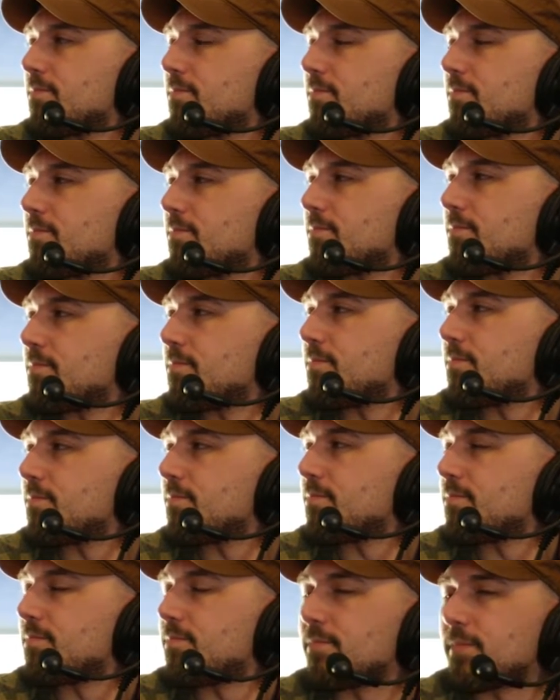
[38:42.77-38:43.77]

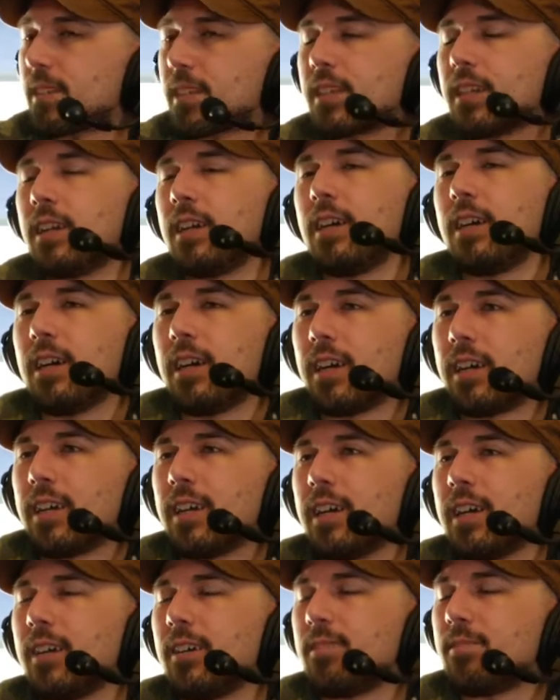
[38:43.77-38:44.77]

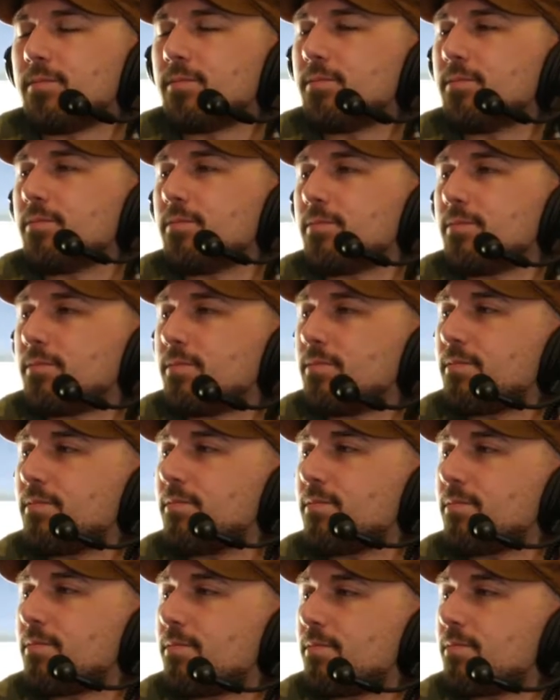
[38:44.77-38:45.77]

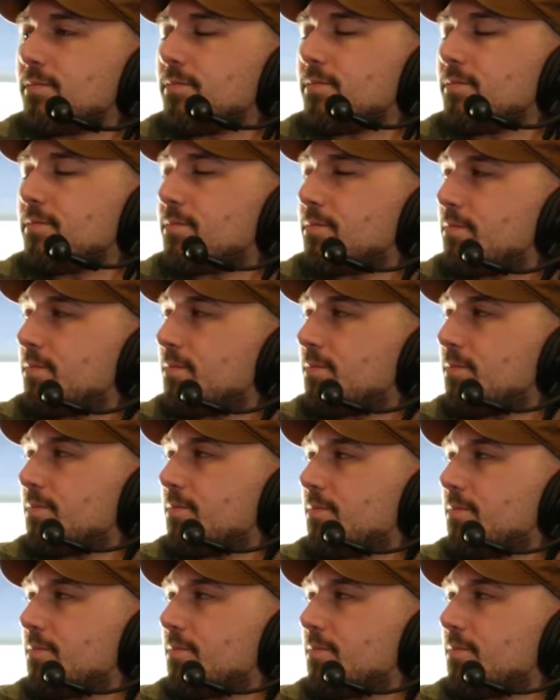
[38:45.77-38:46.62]
The person shown says nothing.